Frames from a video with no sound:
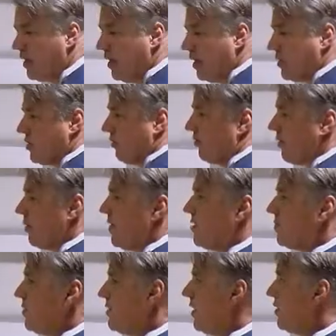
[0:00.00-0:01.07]
So from this
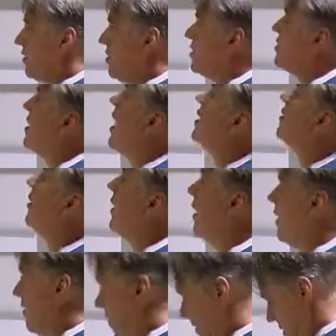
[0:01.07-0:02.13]
position, just nod your
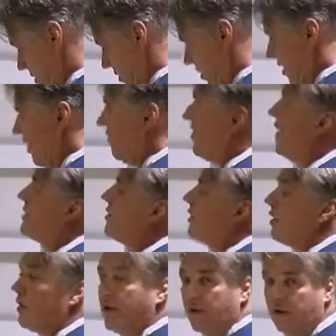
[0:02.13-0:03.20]
head. If it doesn't
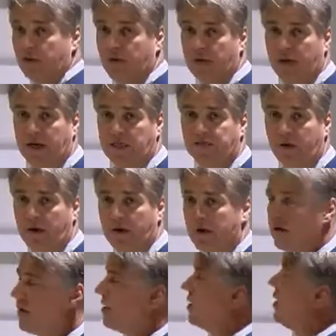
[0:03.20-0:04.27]
hurt, you can do the next part.
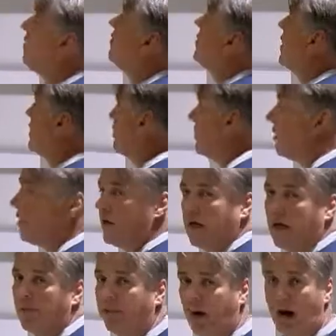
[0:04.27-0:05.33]
If it does hurt, you got
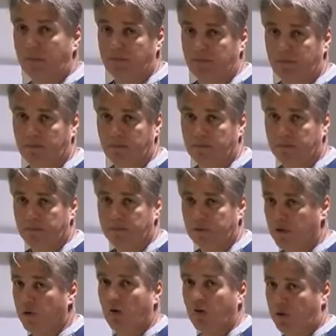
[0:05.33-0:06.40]
a problem. So
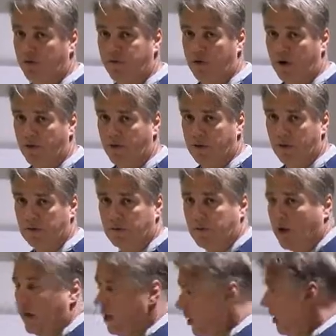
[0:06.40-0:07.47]
don't go any farther,
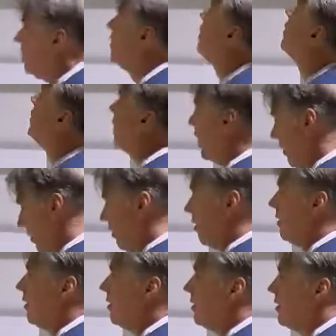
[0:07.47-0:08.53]
okay? Doesn't
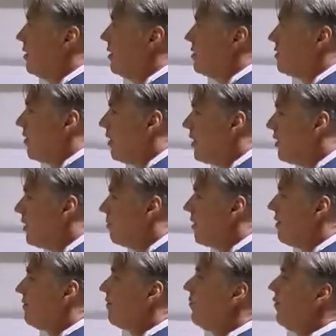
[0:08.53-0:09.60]
hurt. So then you can
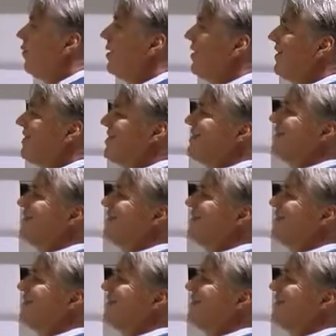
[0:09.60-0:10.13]
bend forward like this.